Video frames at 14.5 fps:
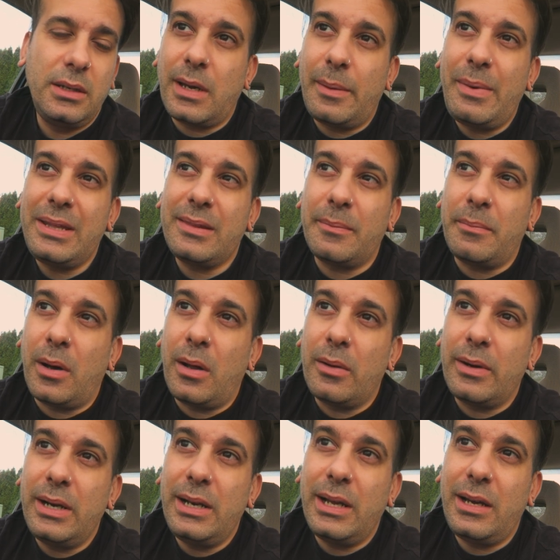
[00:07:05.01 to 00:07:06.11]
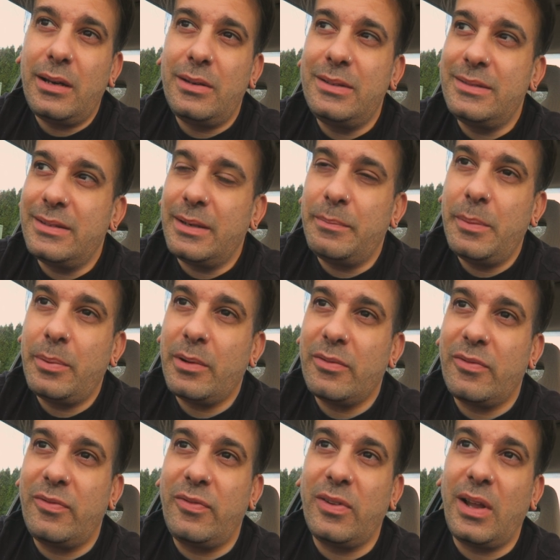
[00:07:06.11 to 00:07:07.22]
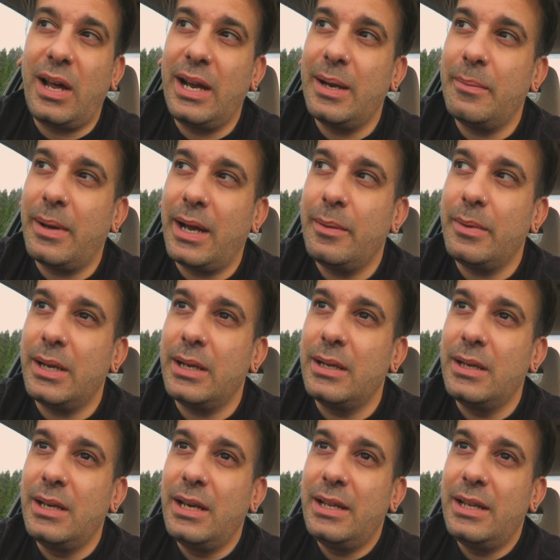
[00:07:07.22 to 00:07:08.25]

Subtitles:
I'm at the mall right now and people are flying by me.